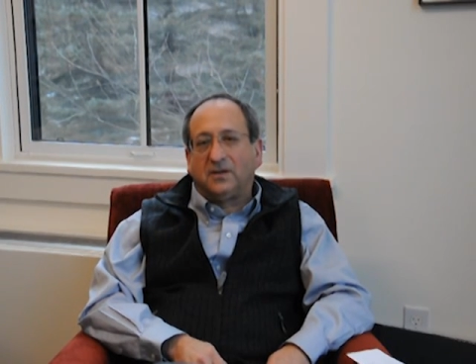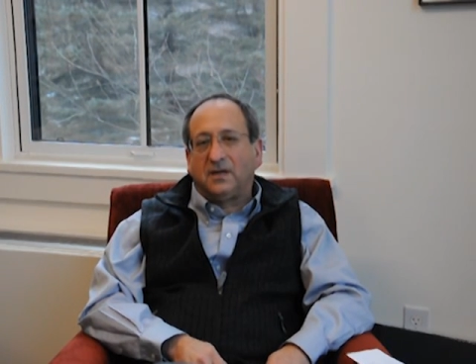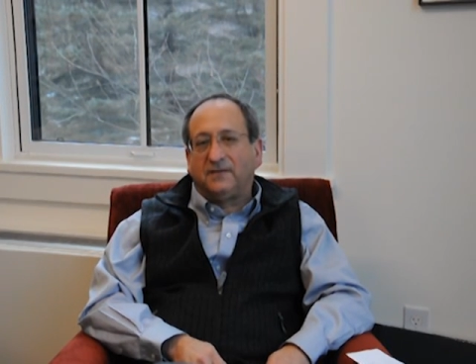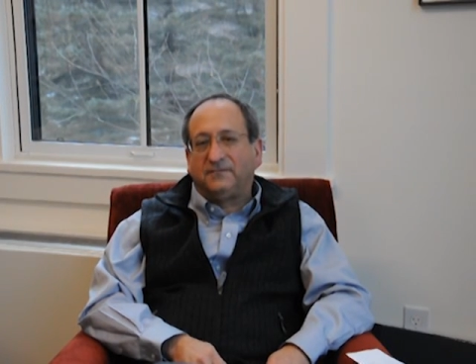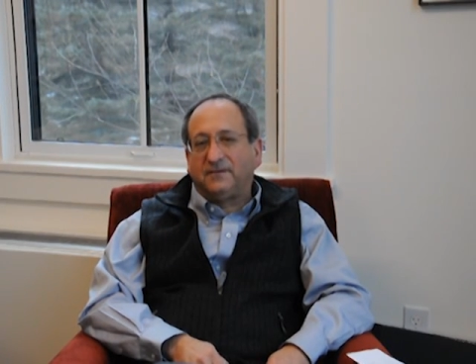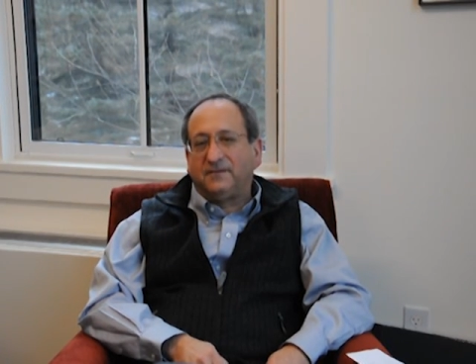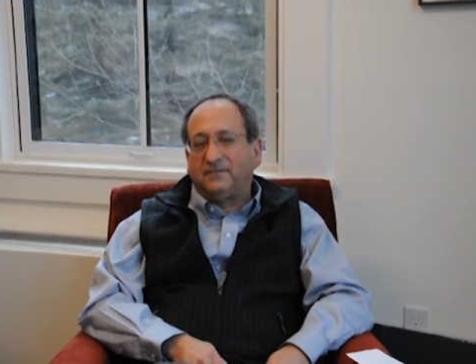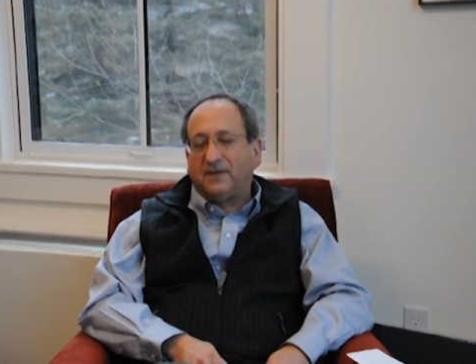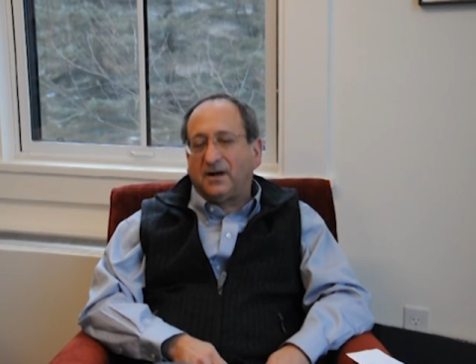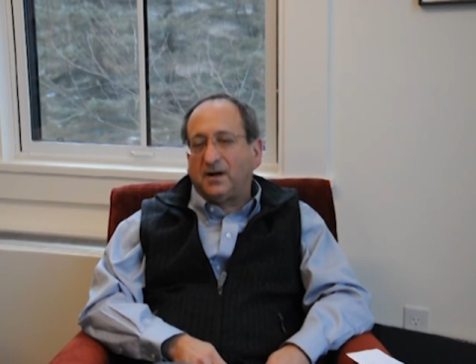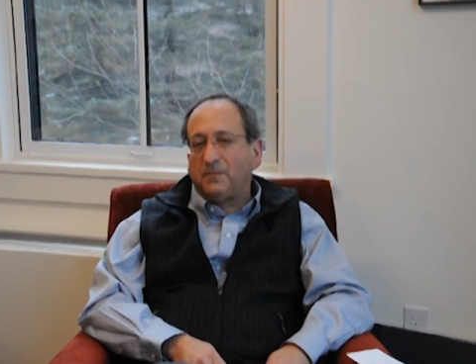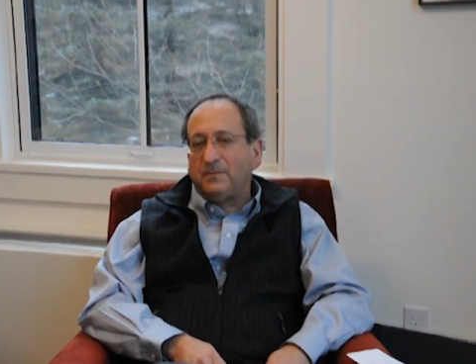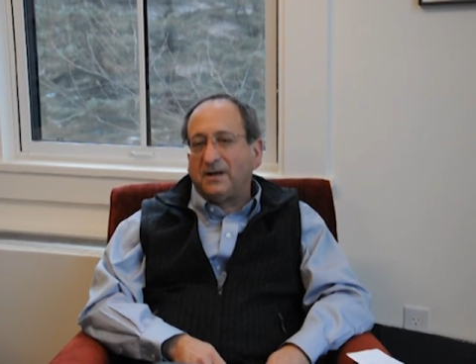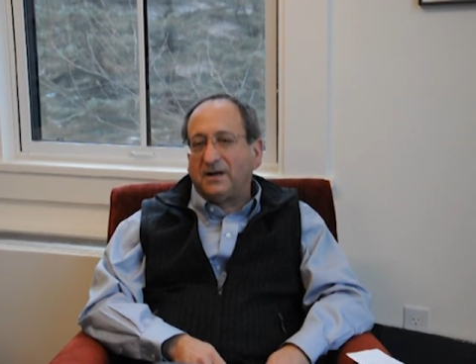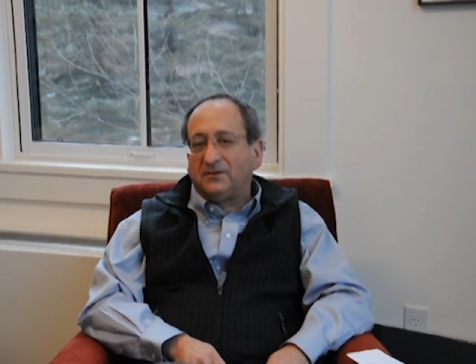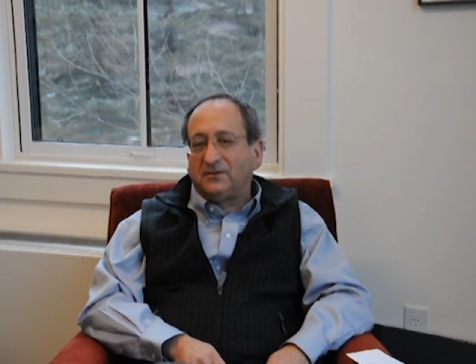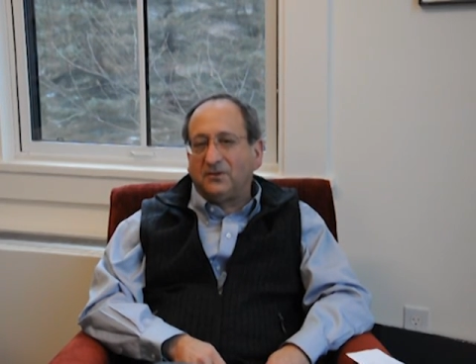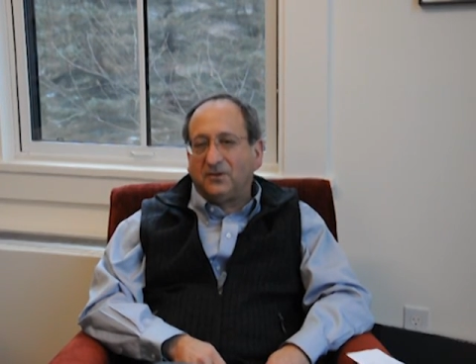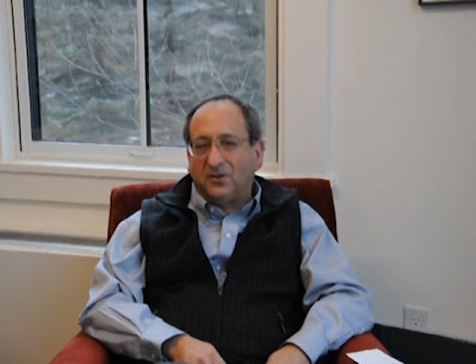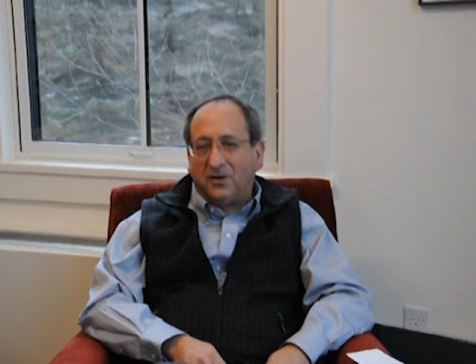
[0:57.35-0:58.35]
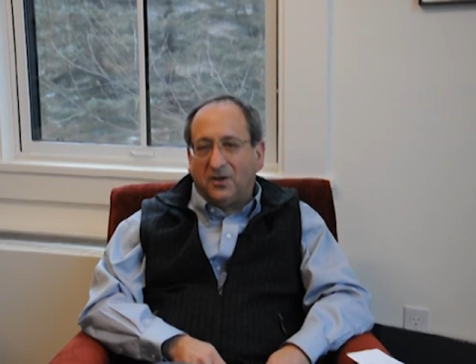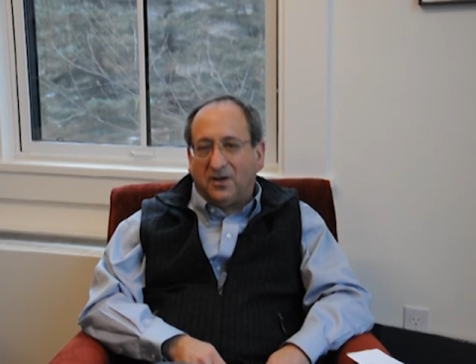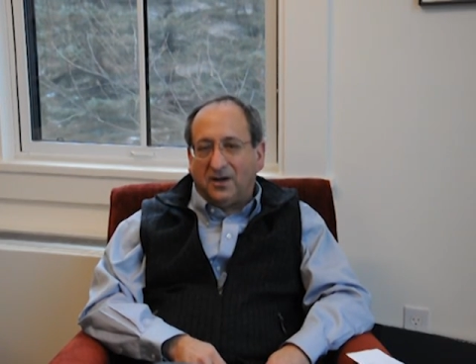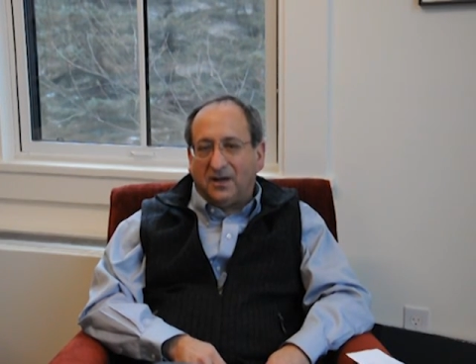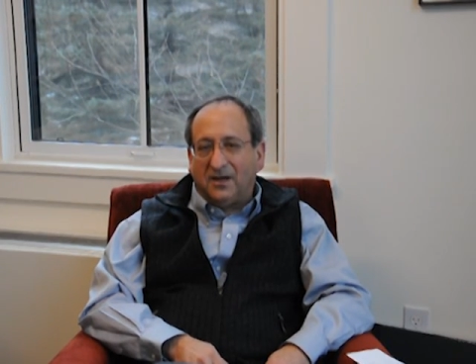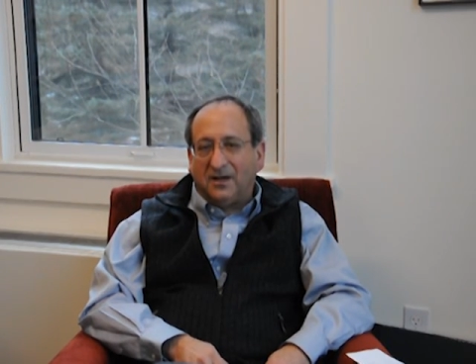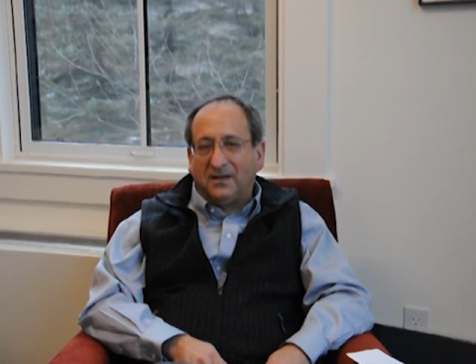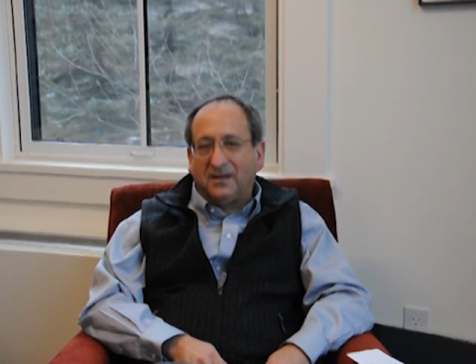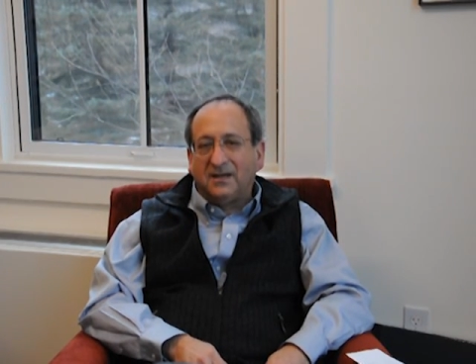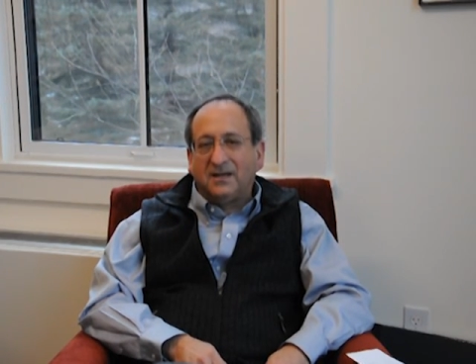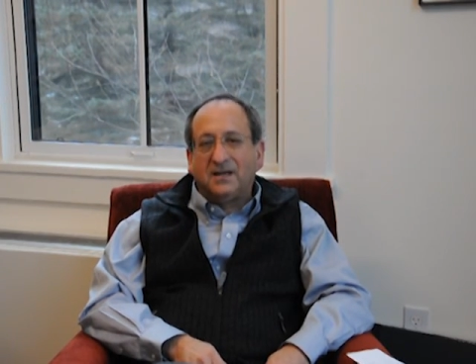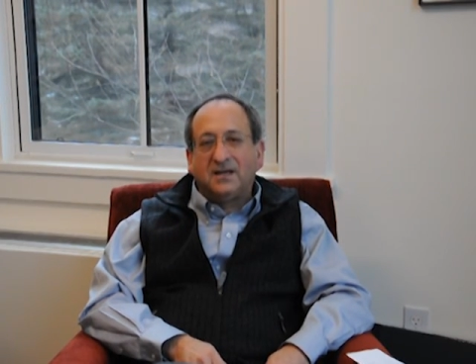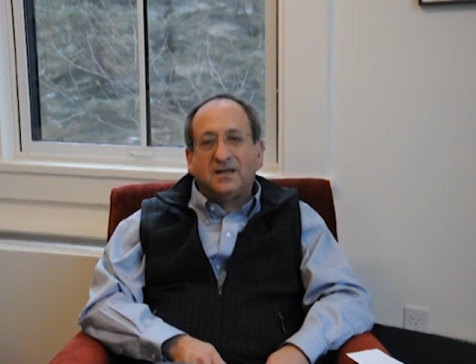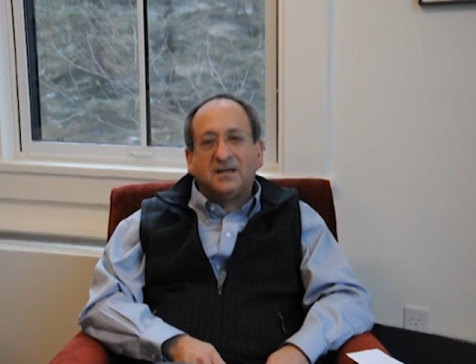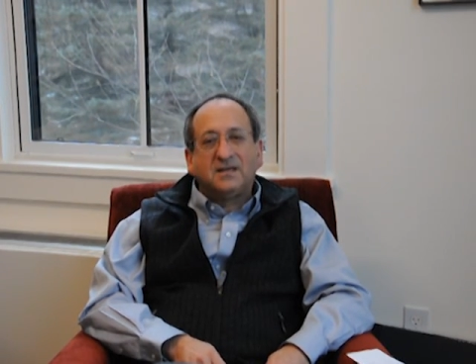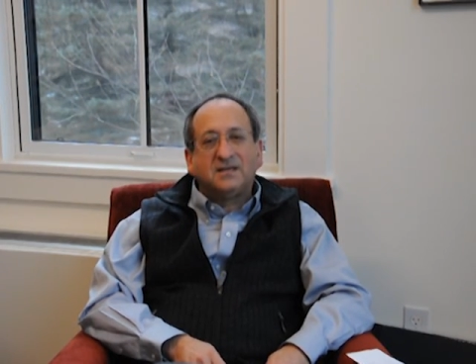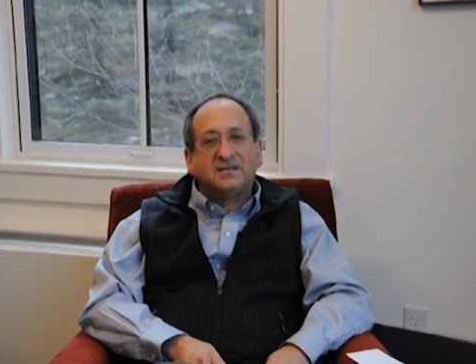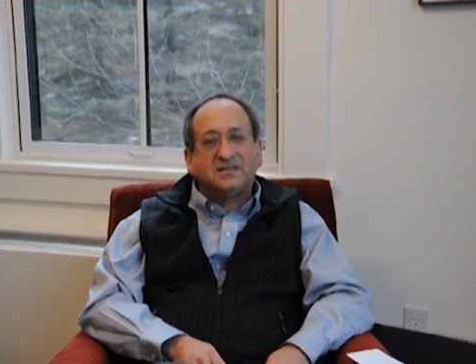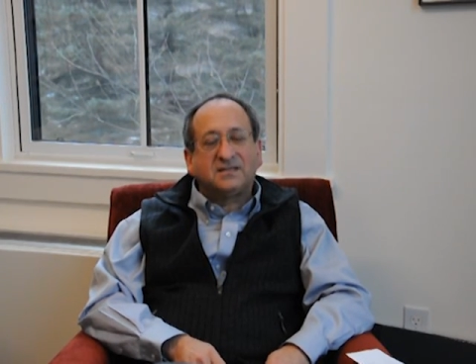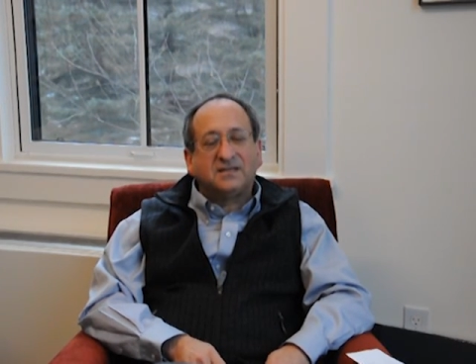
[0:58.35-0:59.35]
of Environmental Law
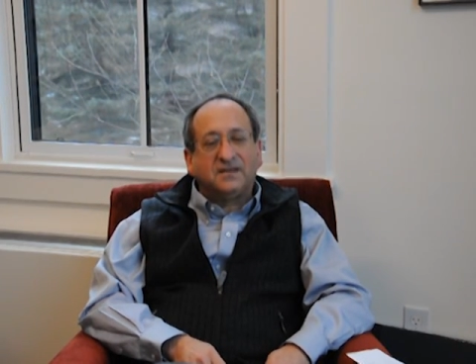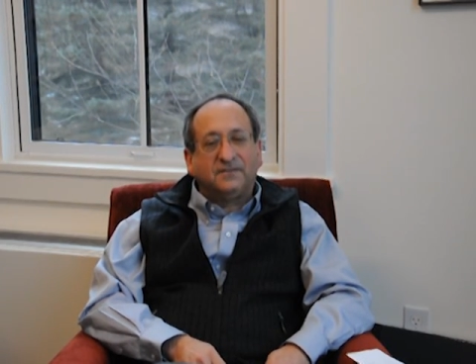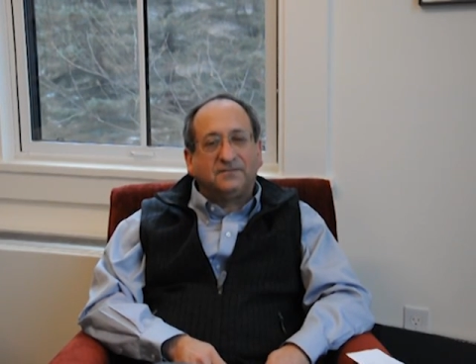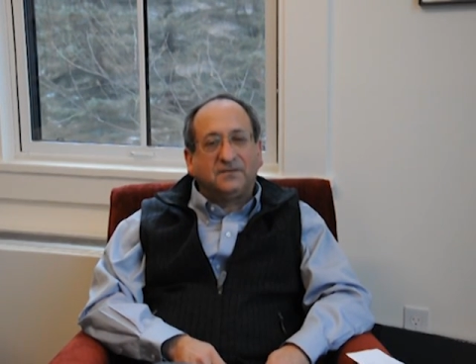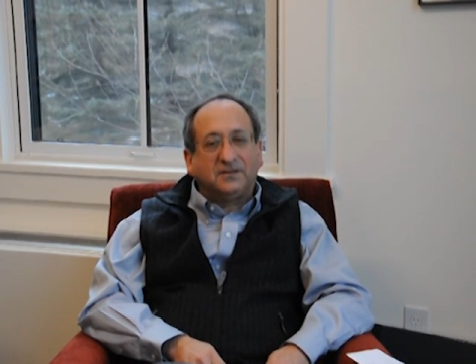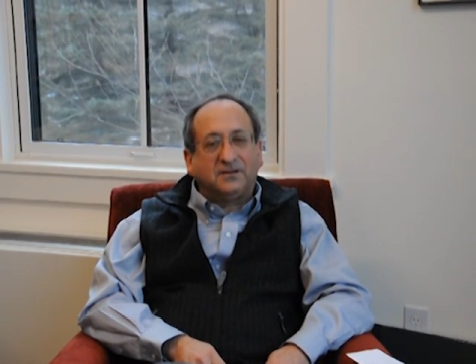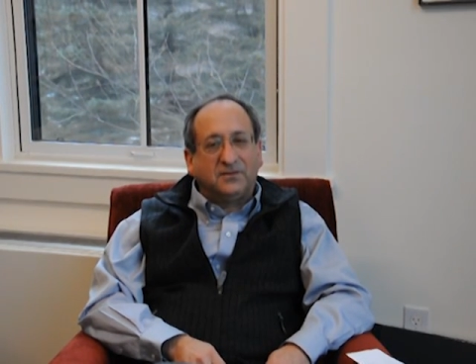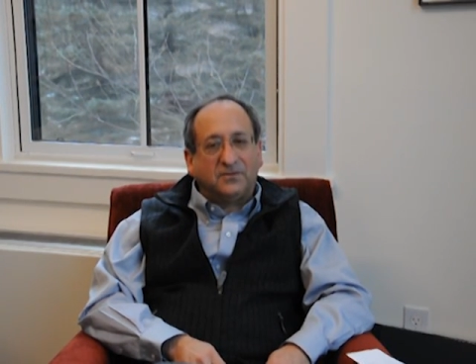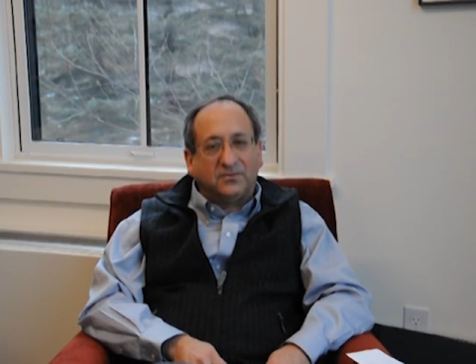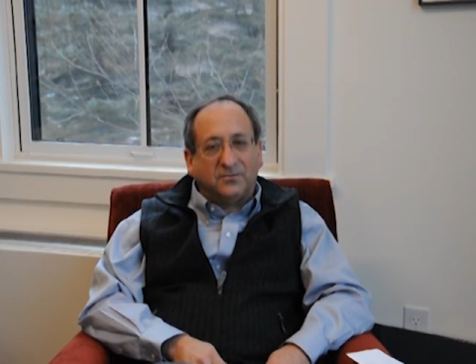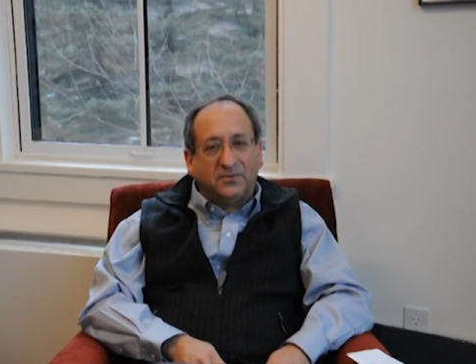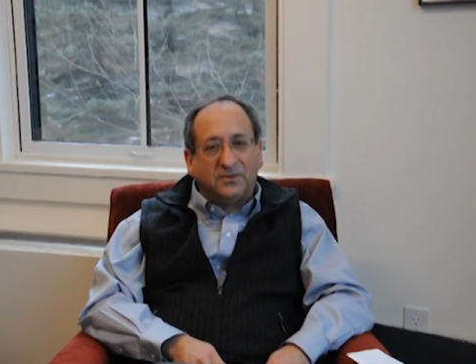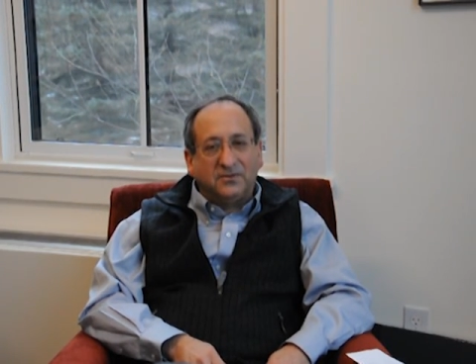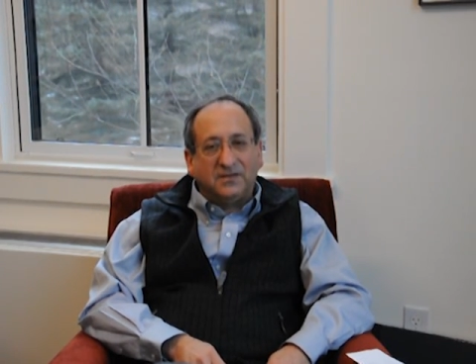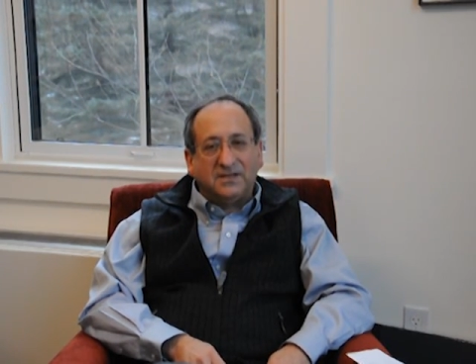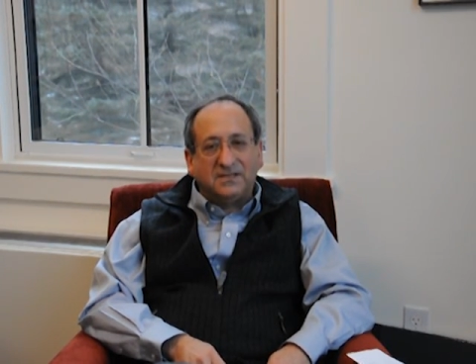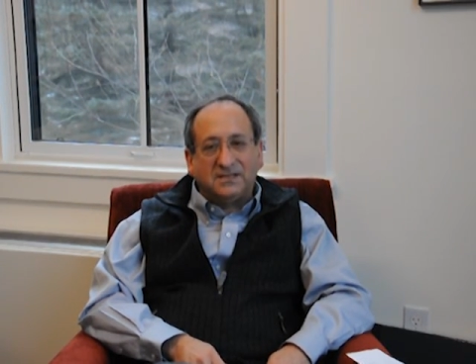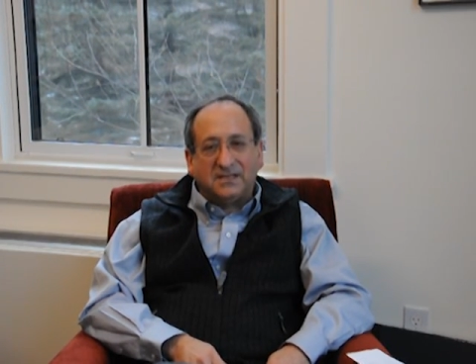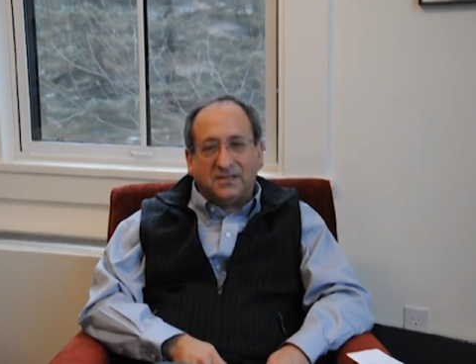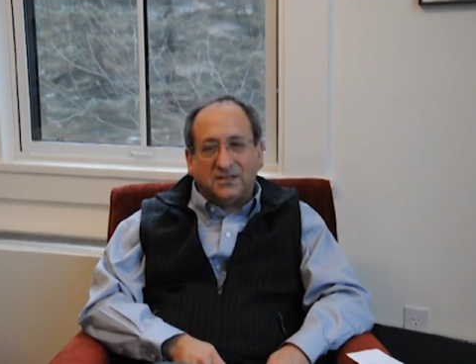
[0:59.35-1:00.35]
sifted through these